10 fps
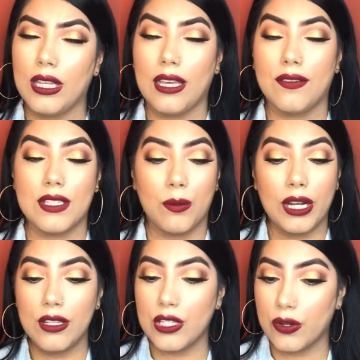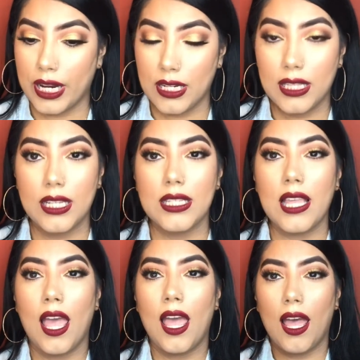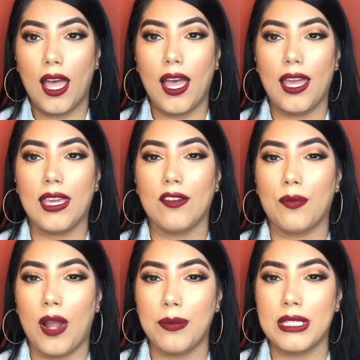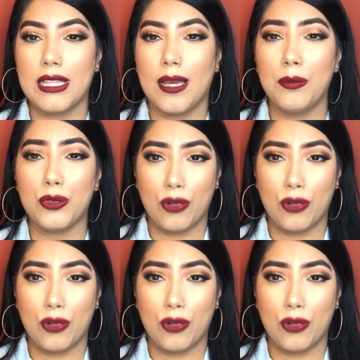If someone else created this, I give props to them.